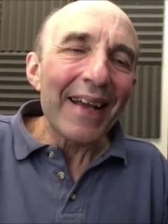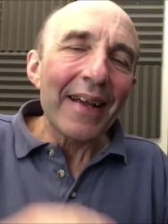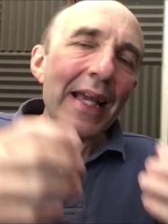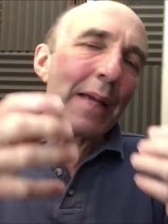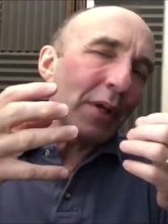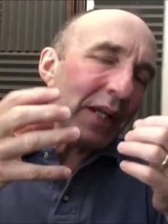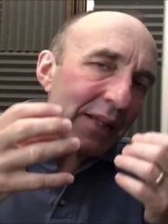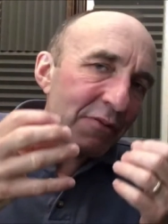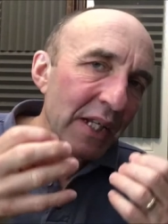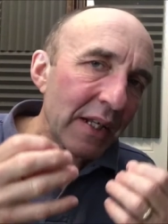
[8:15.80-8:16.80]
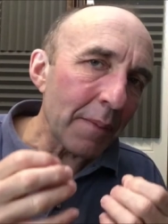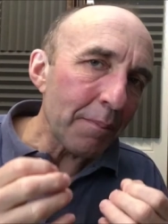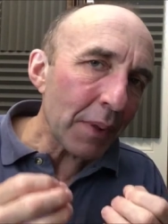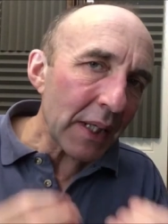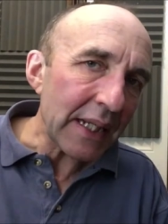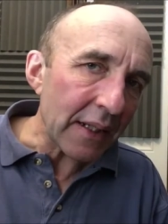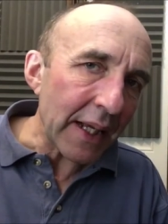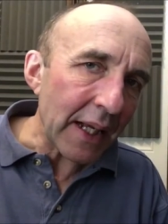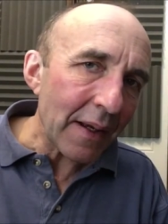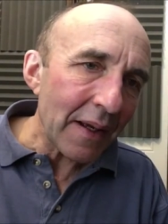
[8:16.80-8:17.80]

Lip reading: He believes it completely.